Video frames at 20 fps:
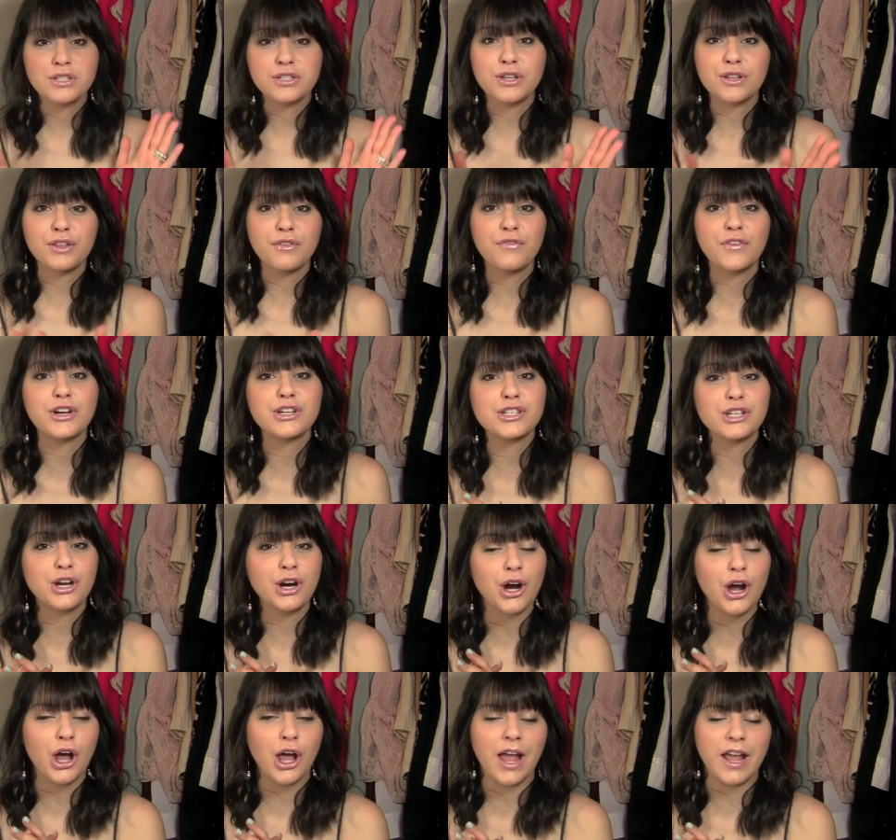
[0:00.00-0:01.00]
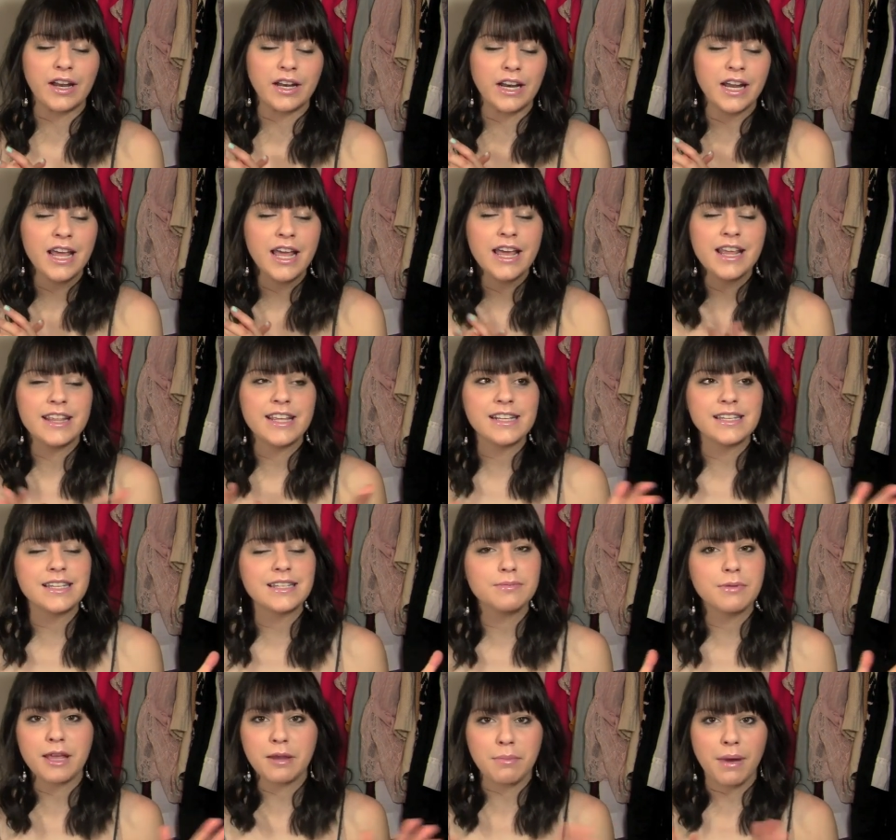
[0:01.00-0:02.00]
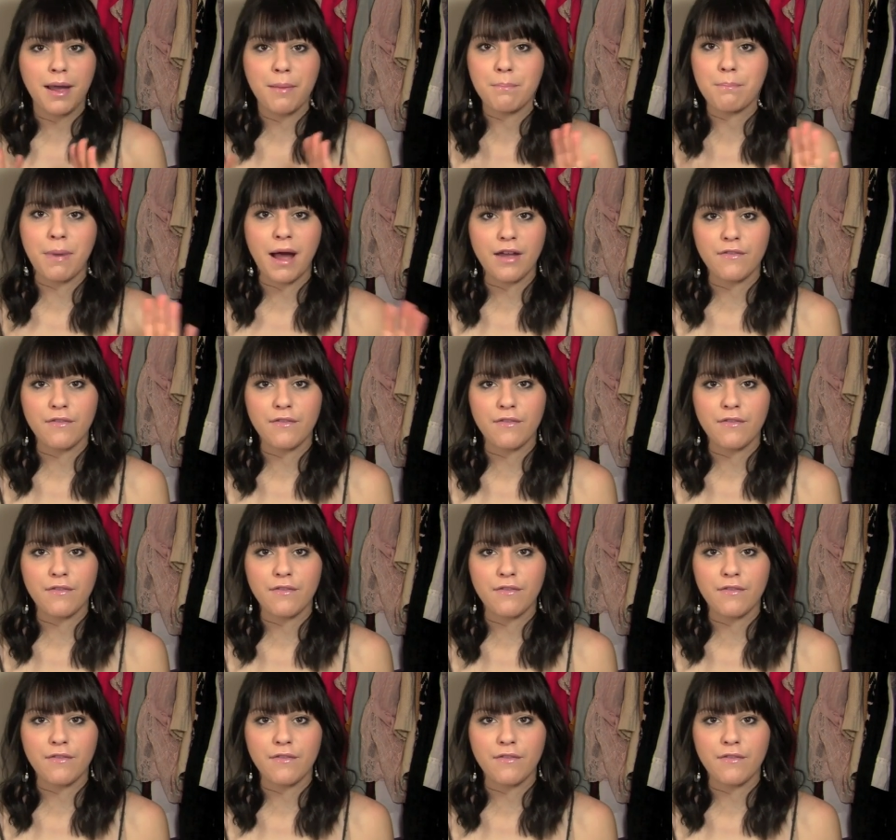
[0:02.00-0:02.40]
So the first girl, and this is like my,